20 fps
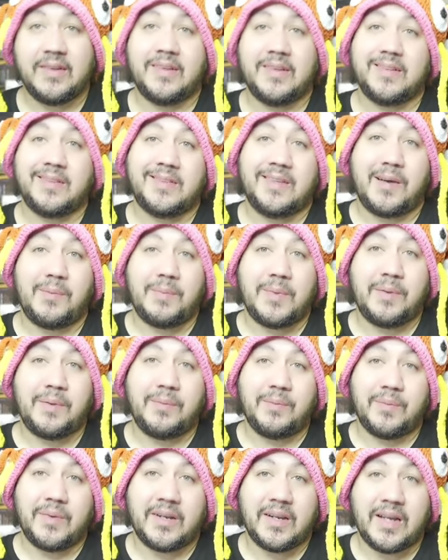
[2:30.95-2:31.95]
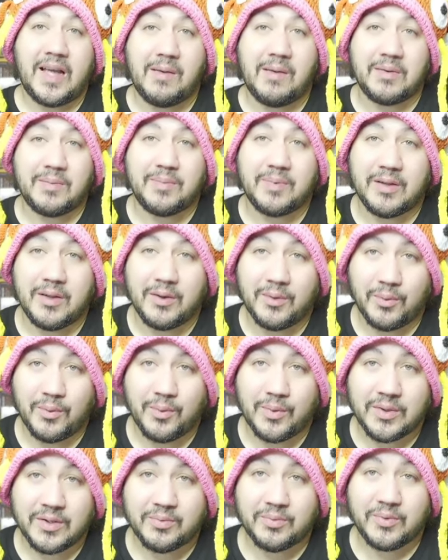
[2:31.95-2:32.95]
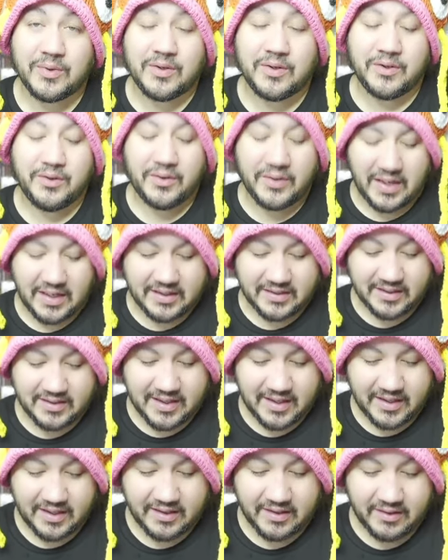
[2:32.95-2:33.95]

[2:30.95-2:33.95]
And tell me in the comments below, which one do you guys like?